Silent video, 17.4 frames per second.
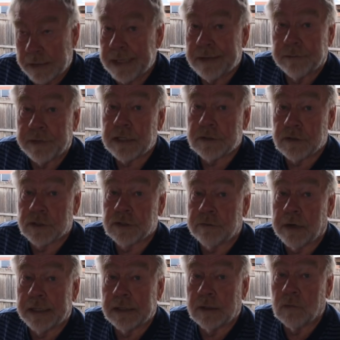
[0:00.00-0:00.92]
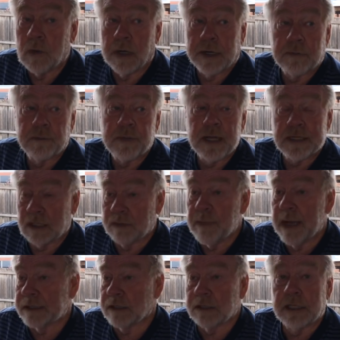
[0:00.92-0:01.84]
Yeah, that's Australia wide,
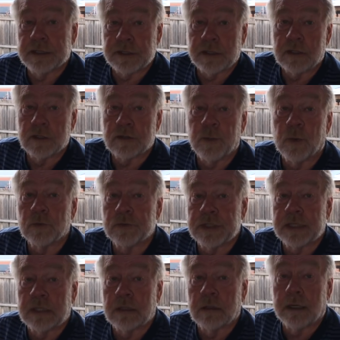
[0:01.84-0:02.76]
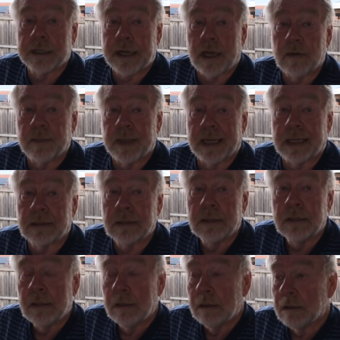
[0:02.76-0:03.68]
much less in a small city like Hobart.
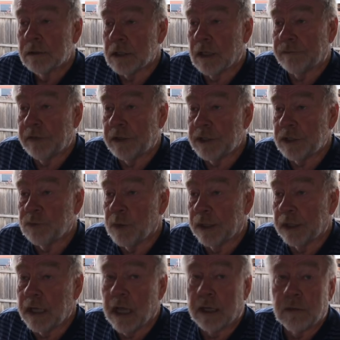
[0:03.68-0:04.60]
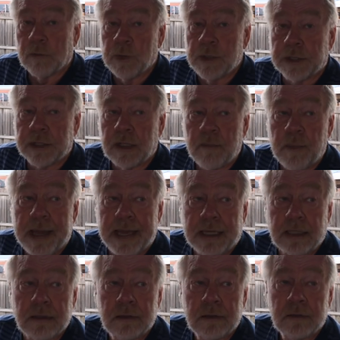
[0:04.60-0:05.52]
Yeah. So if you just want to go to work and
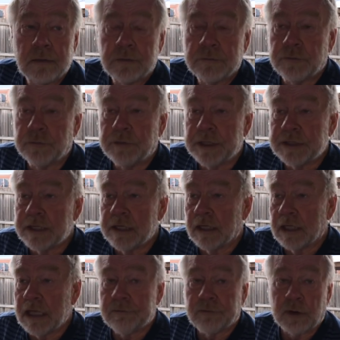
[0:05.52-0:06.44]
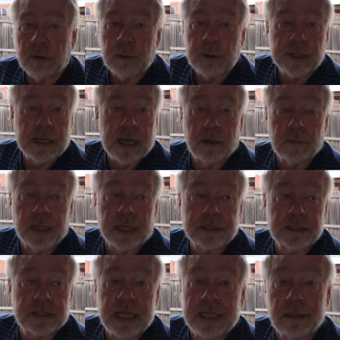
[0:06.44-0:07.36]
back, traditionally everywhere in
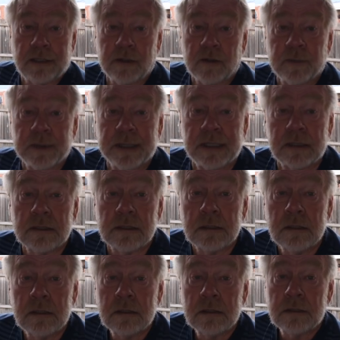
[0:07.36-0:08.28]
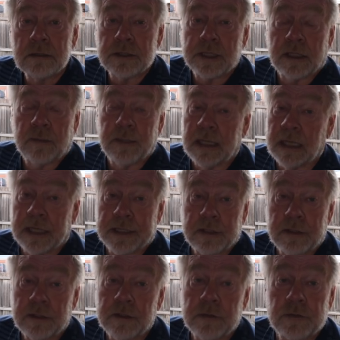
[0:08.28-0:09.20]
Hobart's 10 kilometres. Yep. So you'd be
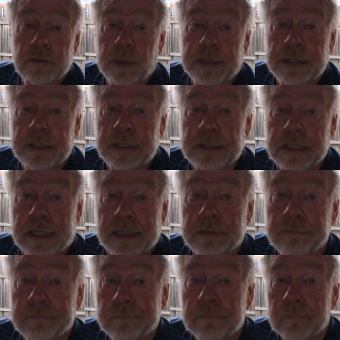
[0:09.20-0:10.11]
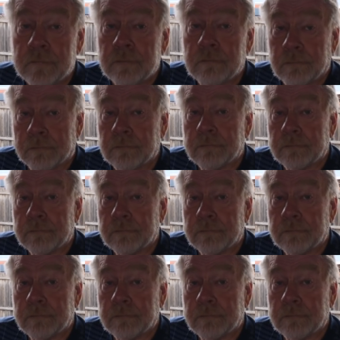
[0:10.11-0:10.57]
lucky to do 20 a day. Yeah. Hmm.